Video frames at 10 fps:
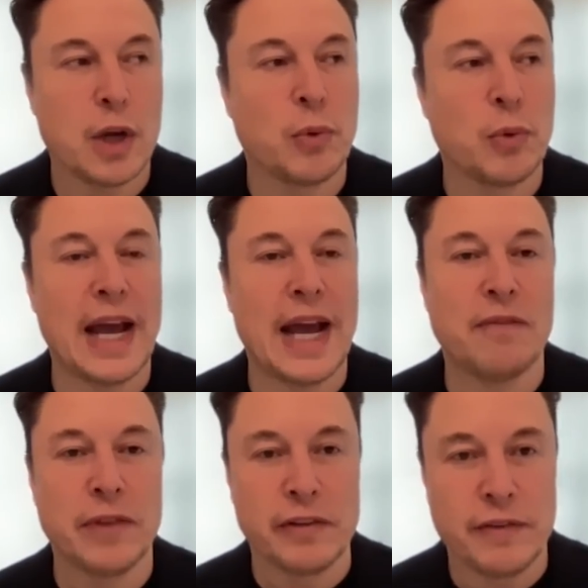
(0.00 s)
It will
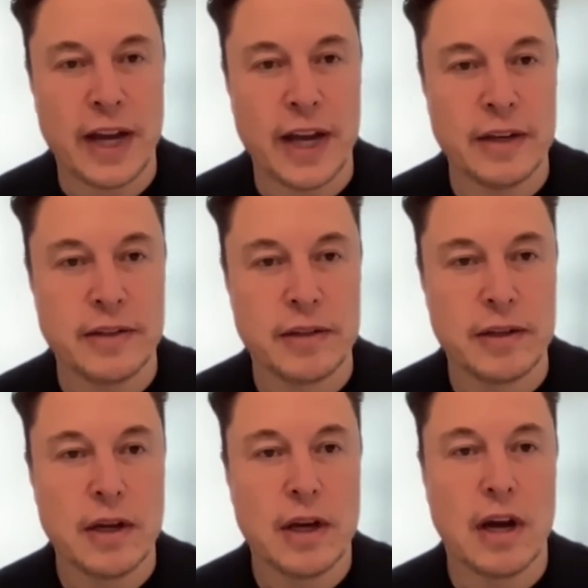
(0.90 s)
amplify it
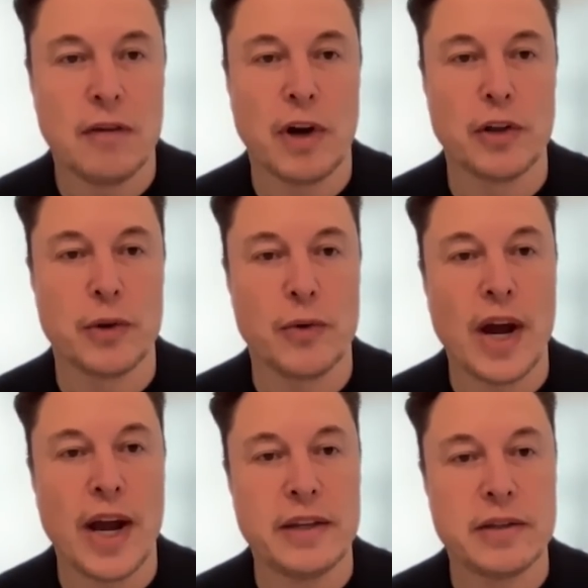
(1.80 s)
among the
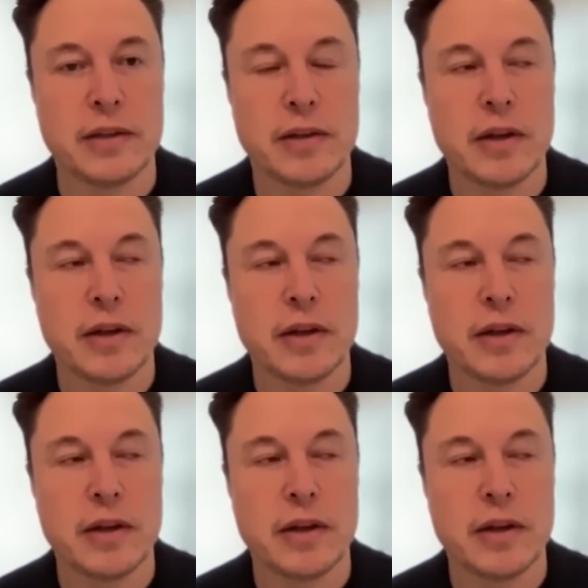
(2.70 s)
right.